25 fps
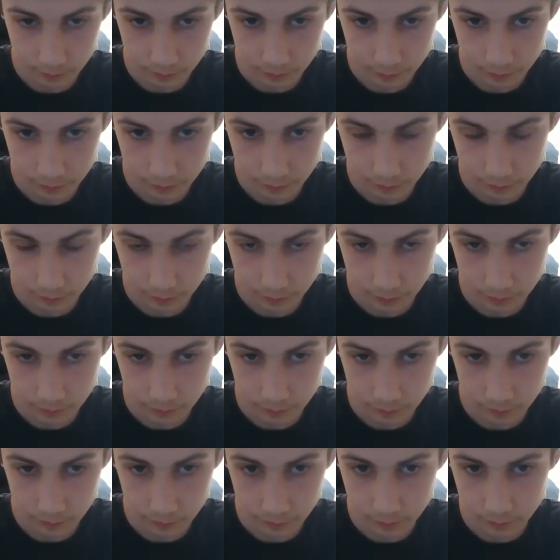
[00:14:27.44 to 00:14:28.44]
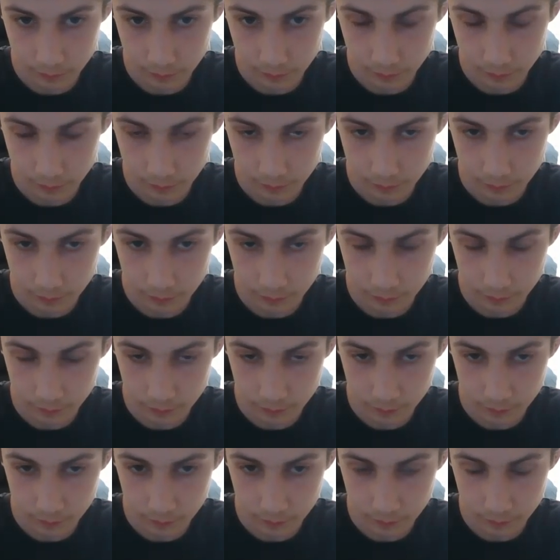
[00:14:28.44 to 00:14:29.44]

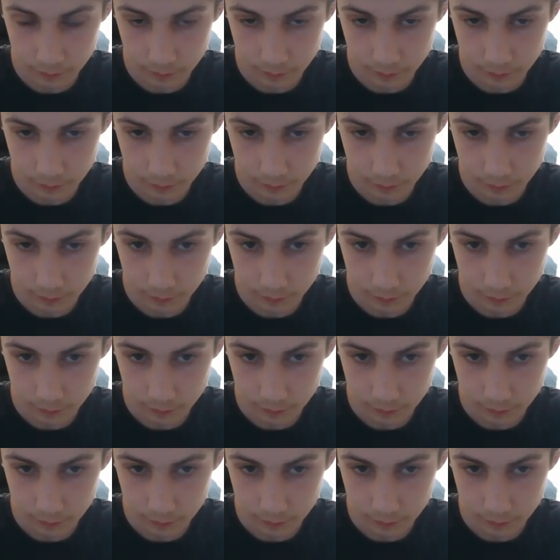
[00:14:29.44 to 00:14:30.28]
(silent)